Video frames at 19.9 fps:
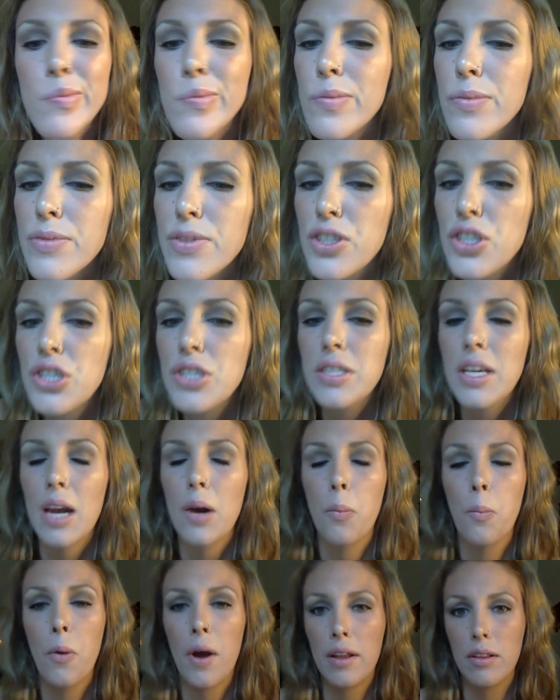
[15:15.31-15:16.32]
It's just got
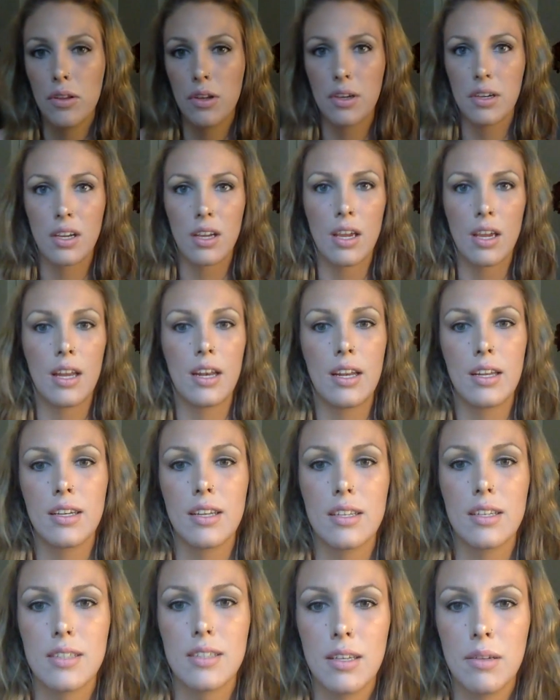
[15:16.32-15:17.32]
a wet look, and it
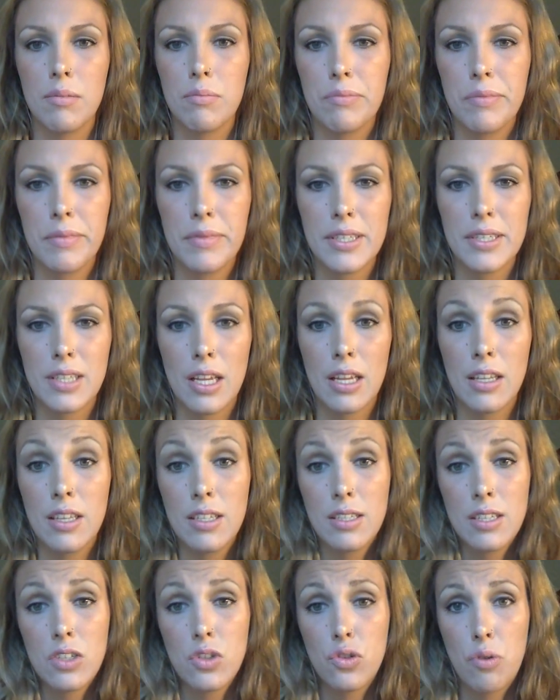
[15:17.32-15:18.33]
doesn't.
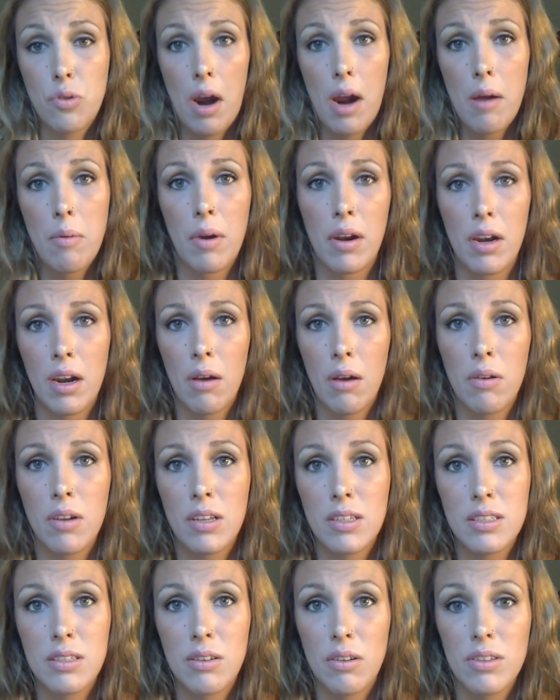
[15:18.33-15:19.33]
This is dry right now, and it
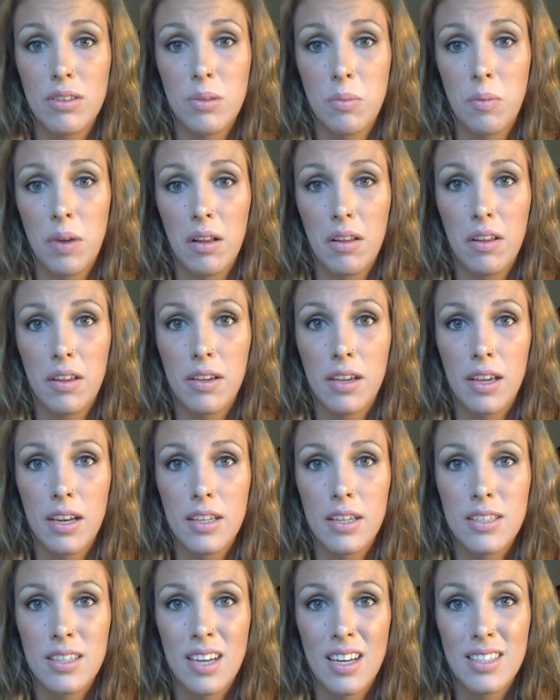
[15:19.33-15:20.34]
still has a wet look, and
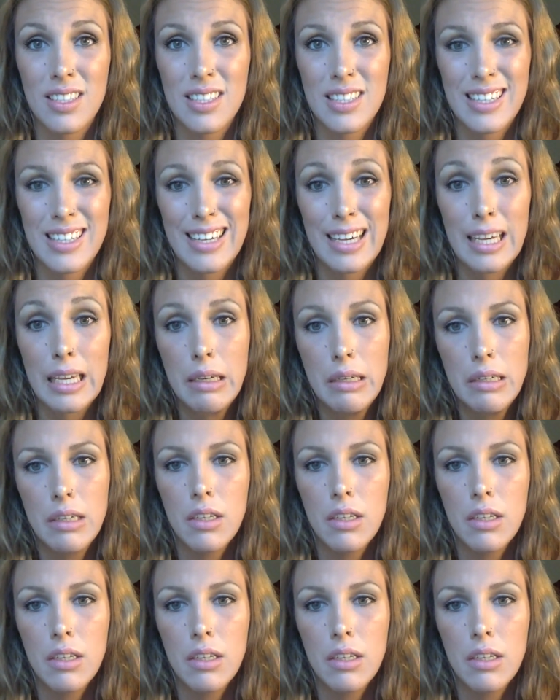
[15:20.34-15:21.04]
it's not sticky.